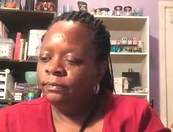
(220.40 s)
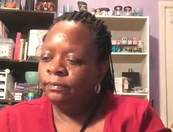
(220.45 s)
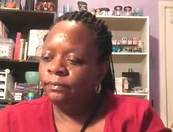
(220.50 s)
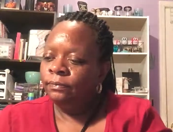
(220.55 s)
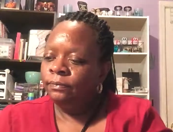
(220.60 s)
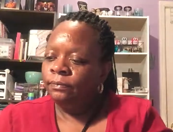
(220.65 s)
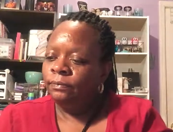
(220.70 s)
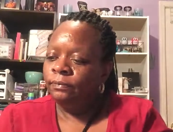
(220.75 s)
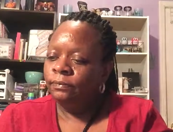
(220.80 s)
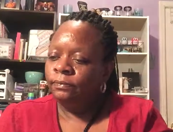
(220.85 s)

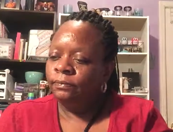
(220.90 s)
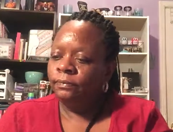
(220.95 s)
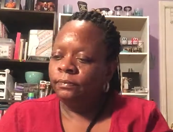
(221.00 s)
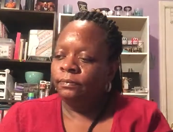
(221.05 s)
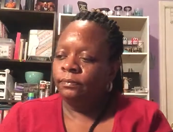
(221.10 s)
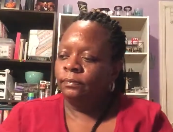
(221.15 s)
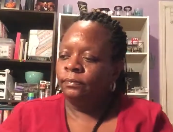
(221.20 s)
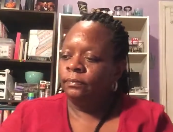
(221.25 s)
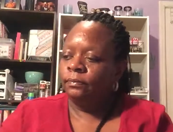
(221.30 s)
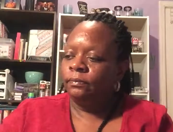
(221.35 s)

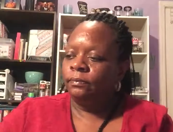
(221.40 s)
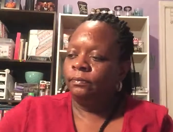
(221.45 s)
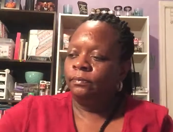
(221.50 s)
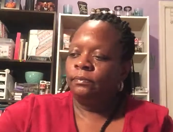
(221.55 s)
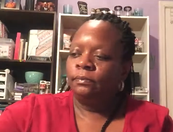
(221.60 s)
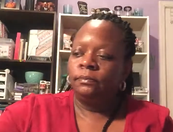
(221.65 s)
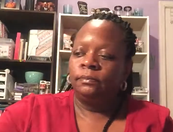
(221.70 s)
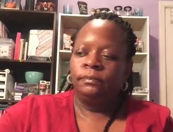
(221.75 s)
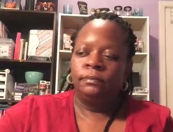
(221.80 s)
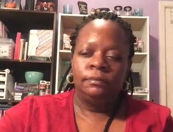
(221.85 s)

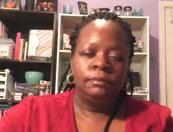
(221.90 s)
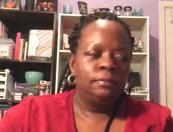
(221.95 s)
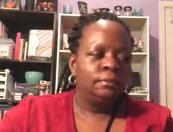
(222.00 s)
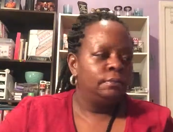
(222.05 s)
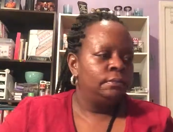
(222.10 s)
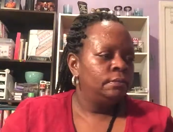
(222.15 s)
No one is speaking in this clip.